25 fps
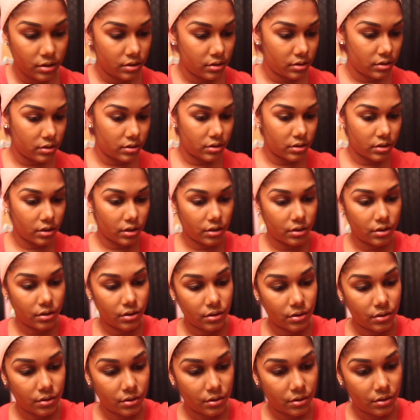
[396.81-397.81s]

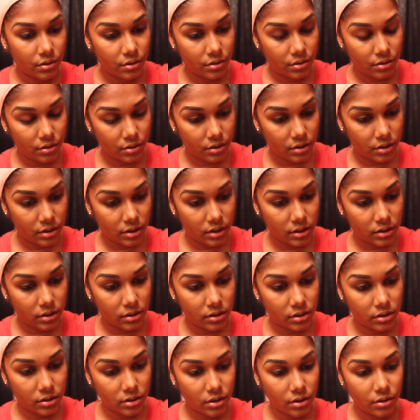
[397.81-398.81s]
So
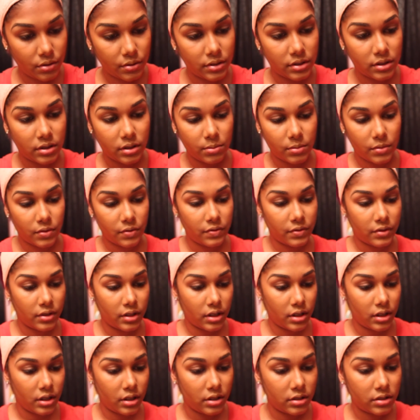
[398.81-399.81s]
let's go with some of
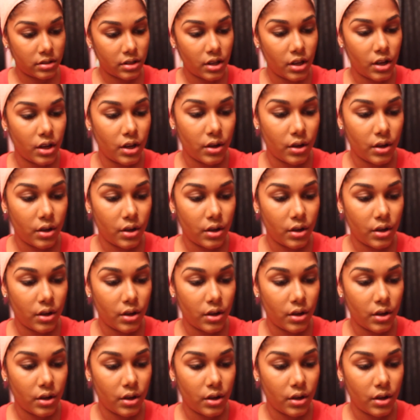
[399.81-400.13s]
these.